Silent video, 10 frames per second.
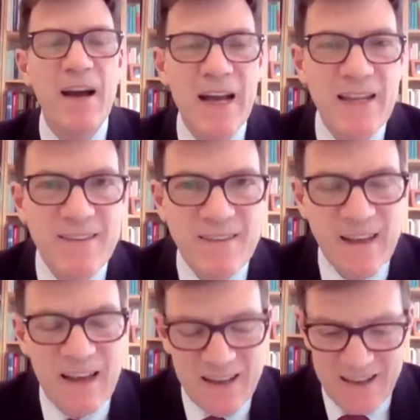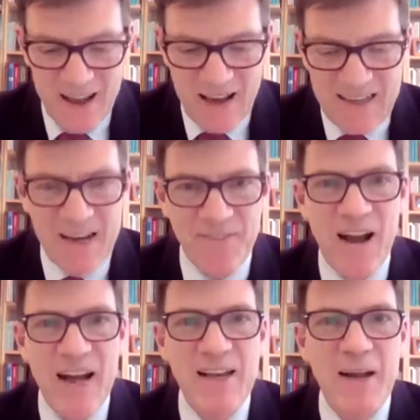had
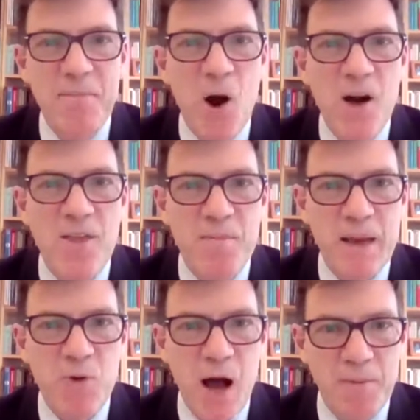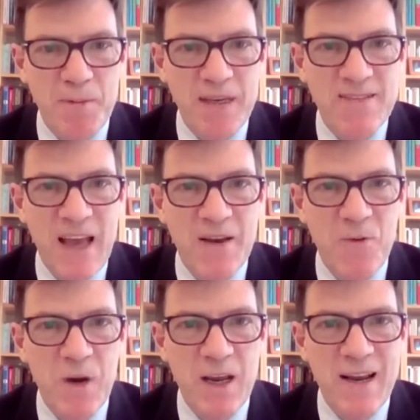identified that part of the big problem is that
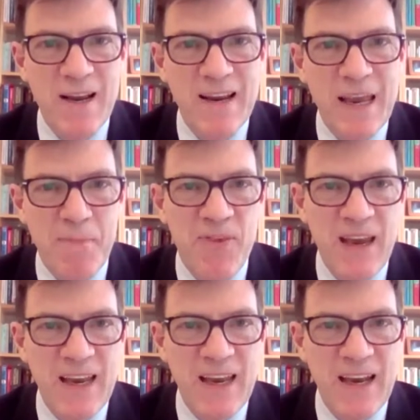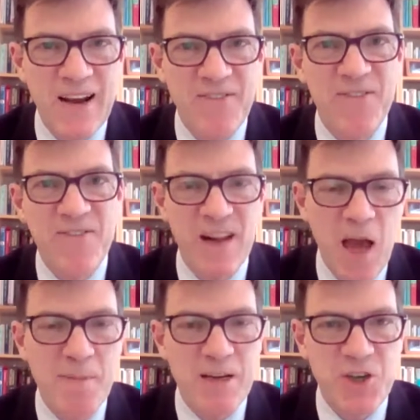we keep thinking of
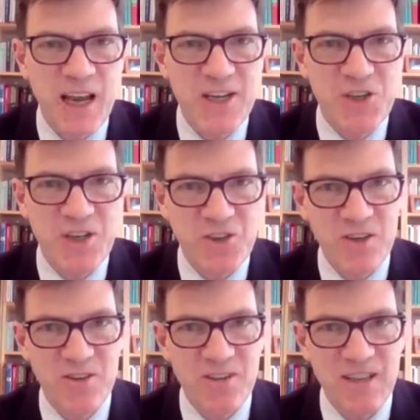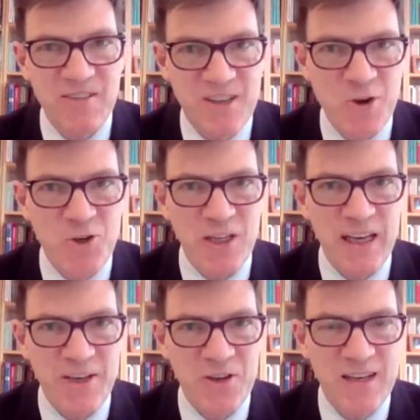climate change issues and social
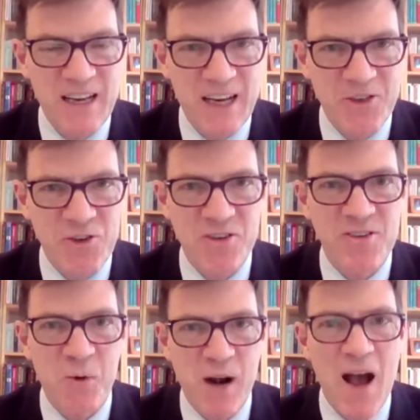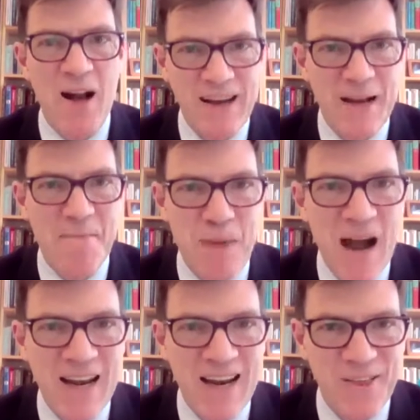issues, and we're not
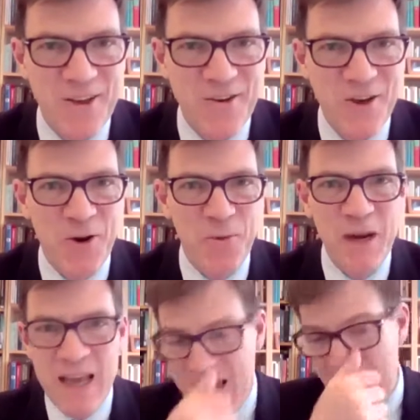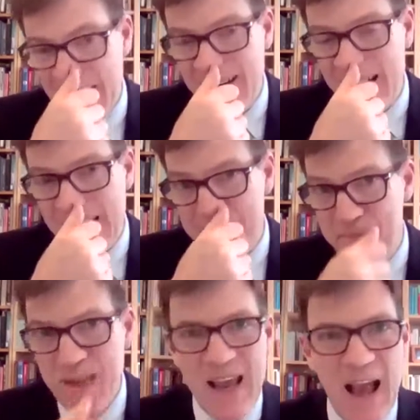combining the two. And
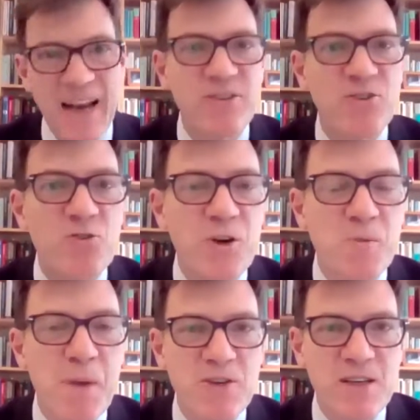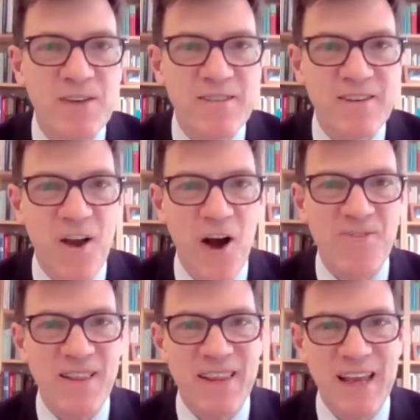it's true, most of us
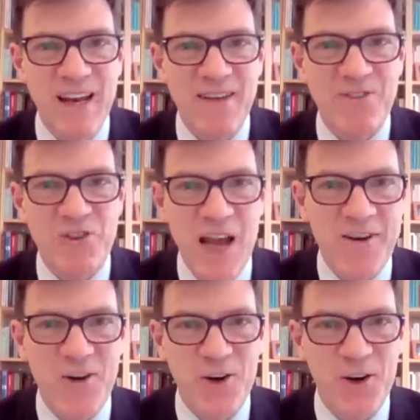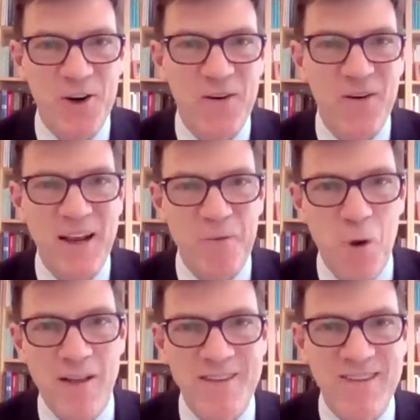often think of gender in
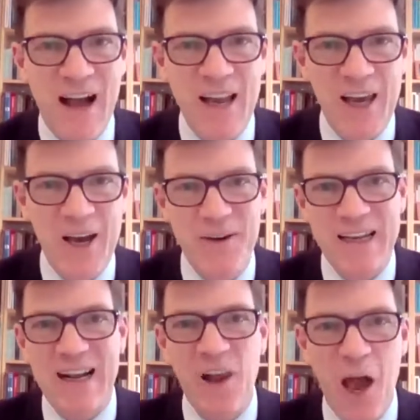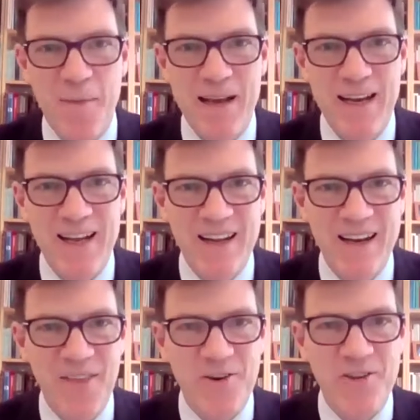one silo and climate in
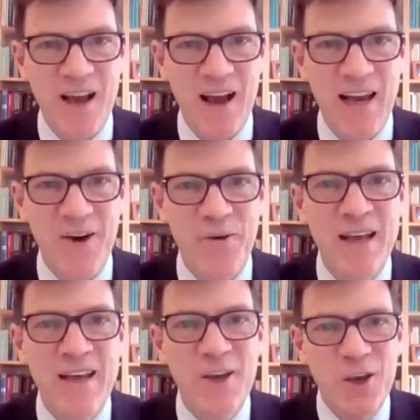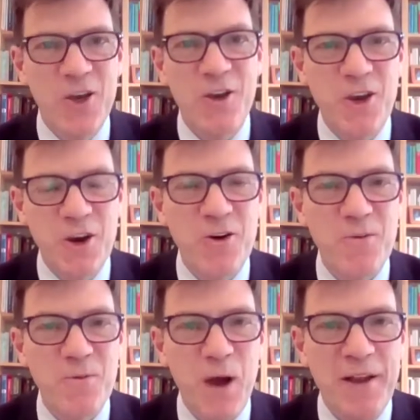another silo.
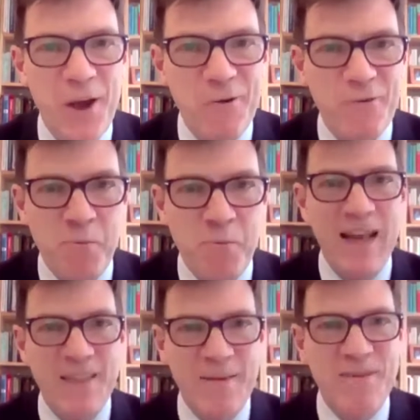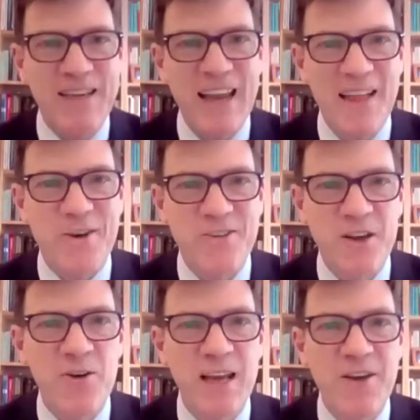You're well known for bringing them together.
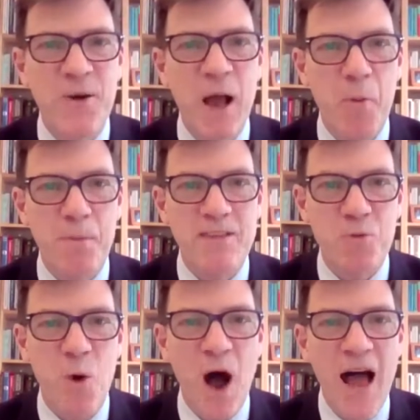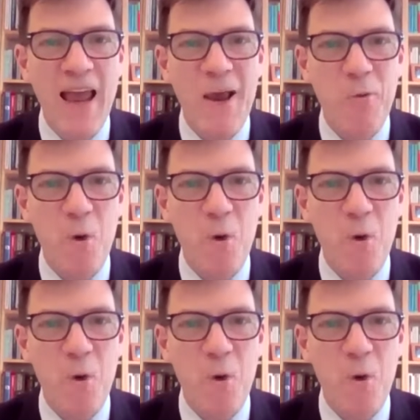So can you help us? Why